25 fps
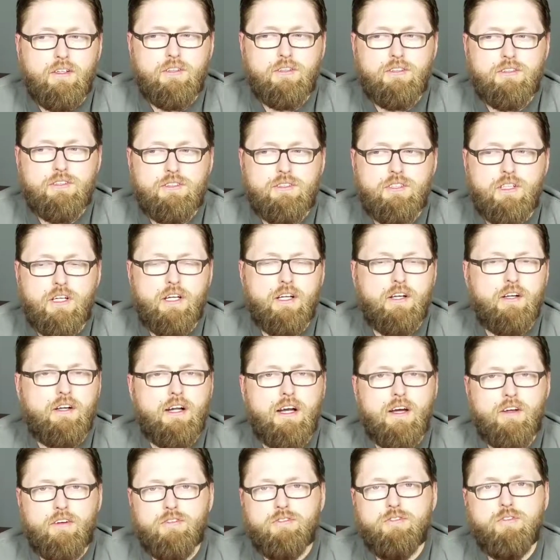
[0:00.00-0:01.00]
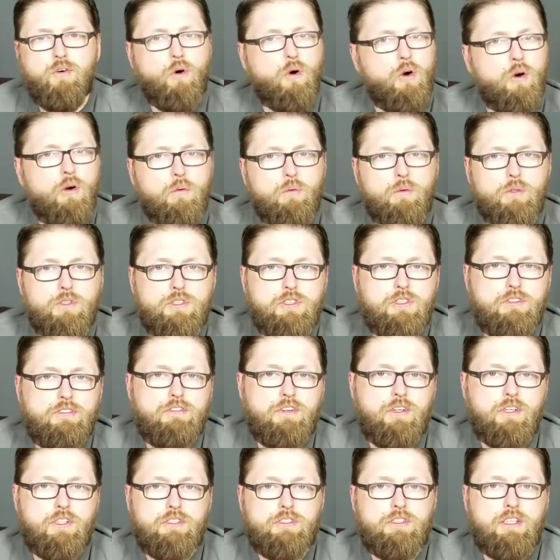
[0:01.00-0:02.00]
starting around 4 was the
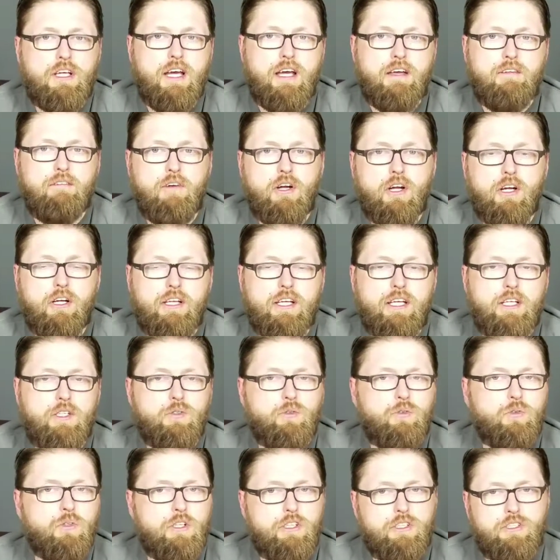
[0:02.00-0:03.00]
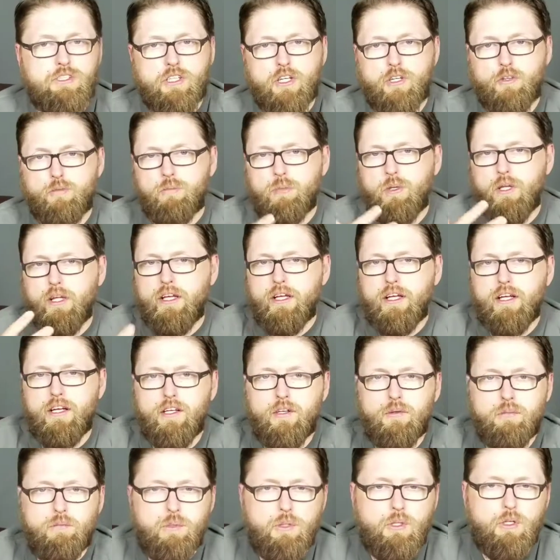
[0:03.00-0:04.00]
first time our kids really started playing on
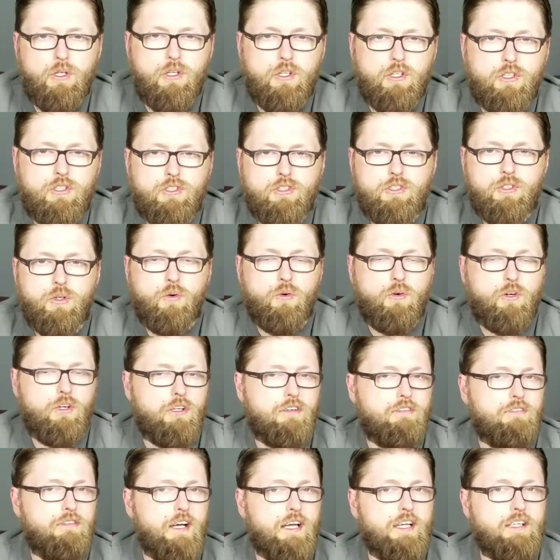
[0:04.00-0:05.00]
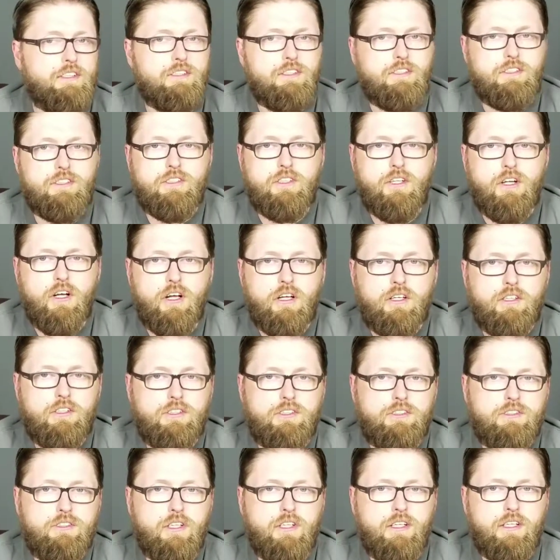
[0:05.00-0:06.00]
computers or devices at all and just
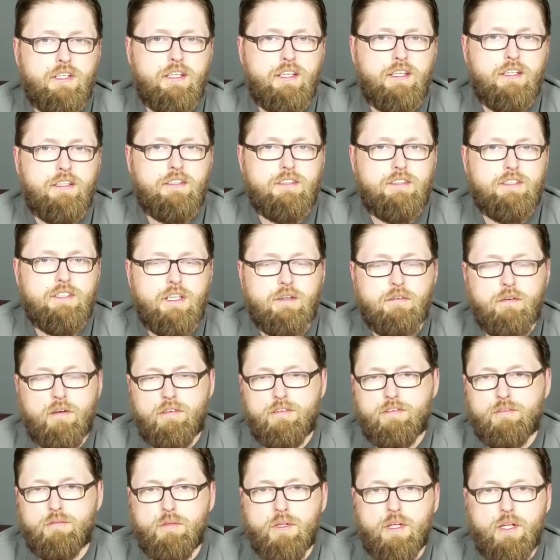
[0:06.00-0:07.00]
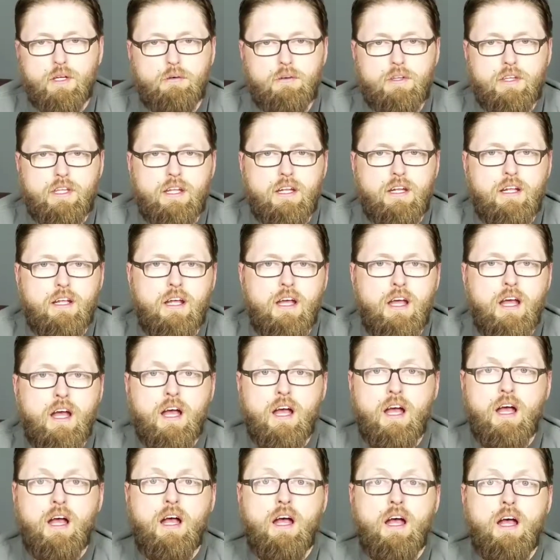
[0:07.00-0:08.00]
started getting semi-familiar with it.
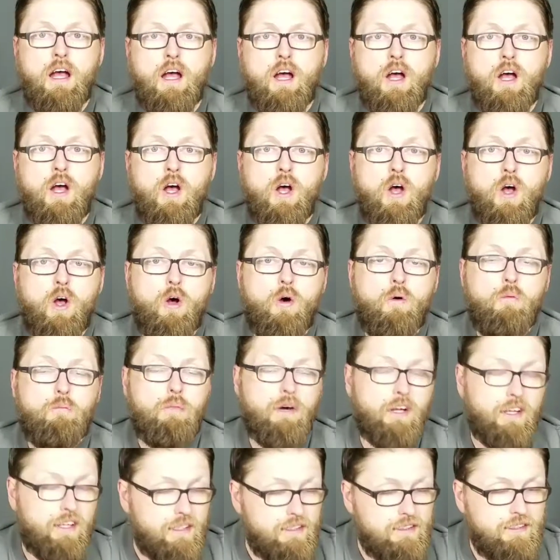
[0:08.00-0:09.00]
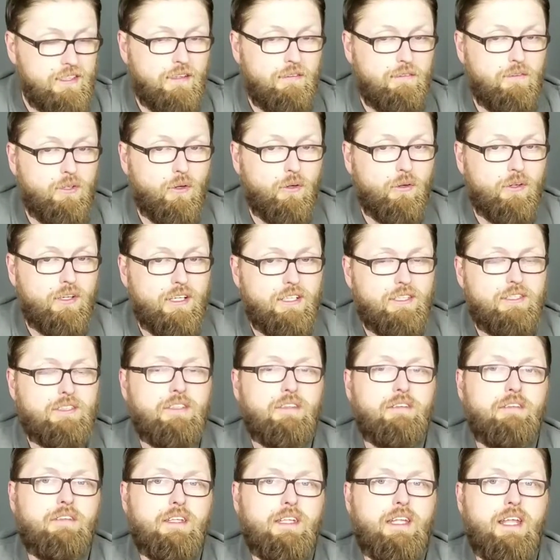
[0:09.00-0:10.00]
But on that same token, it's
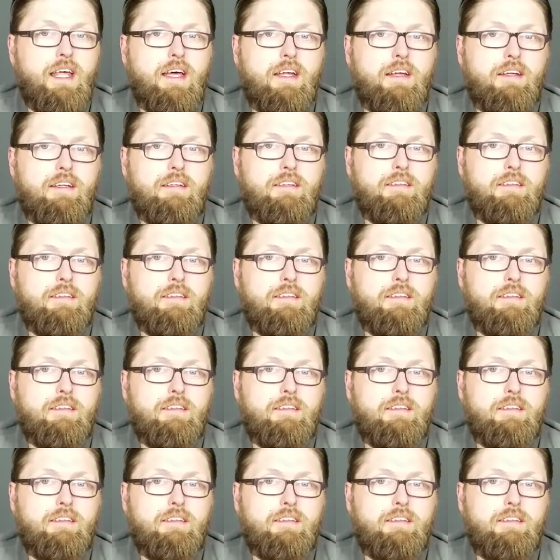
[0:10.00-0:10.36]
something that